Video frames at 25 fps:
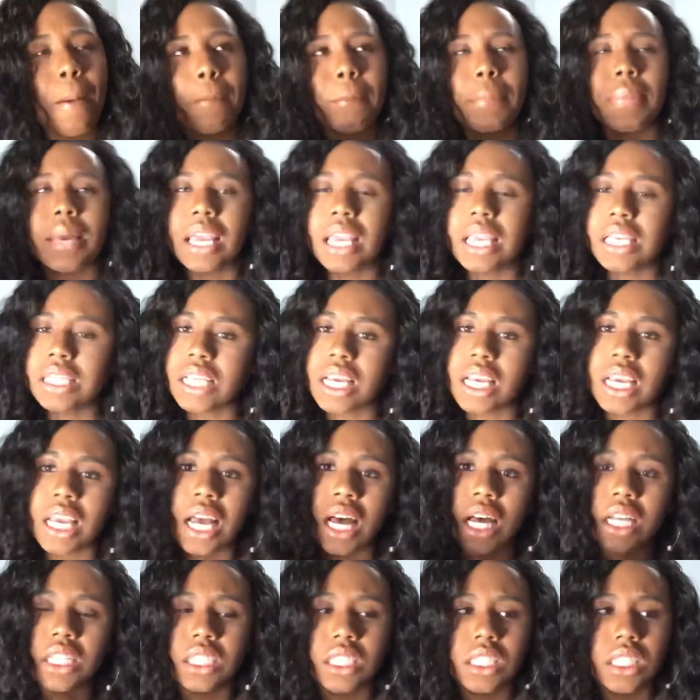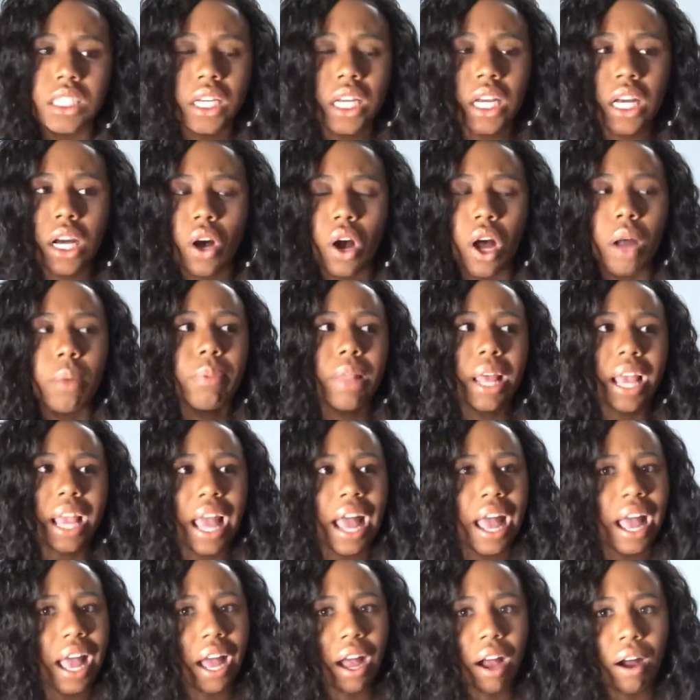But he said Kyle's in jail. I'm like,
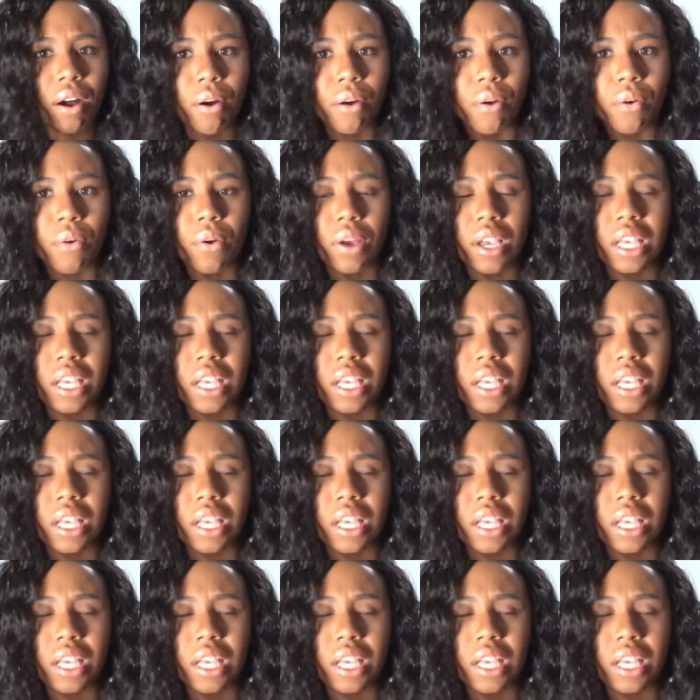how?